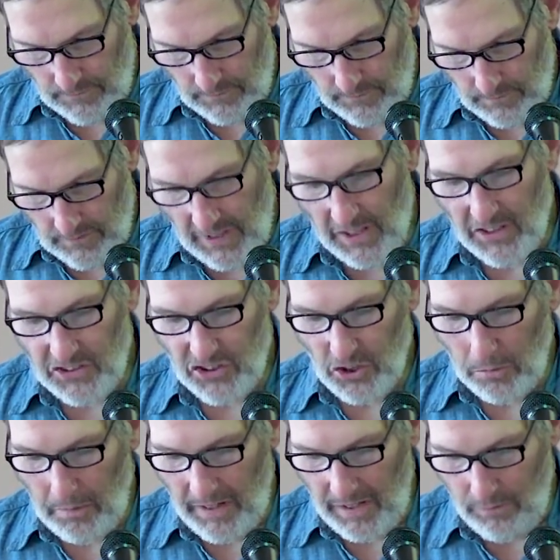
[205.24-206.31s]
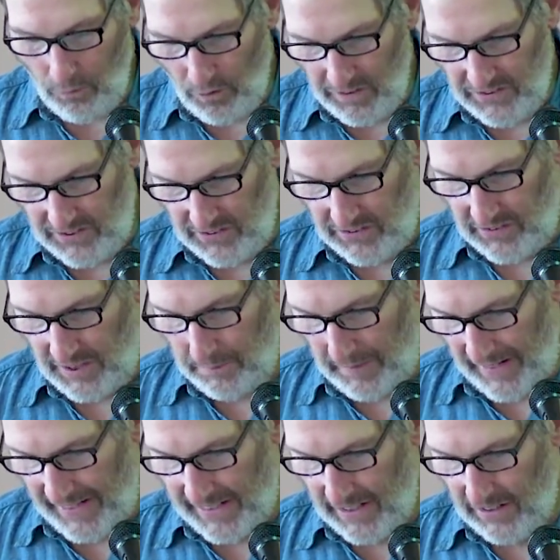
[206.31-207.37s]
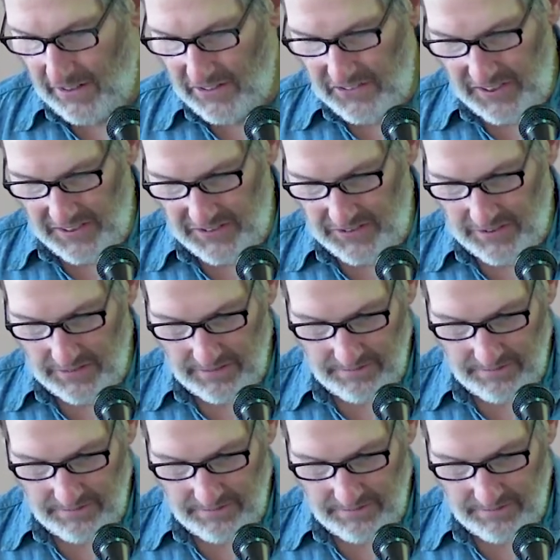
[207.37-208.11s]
There are so many voices demanding our attention.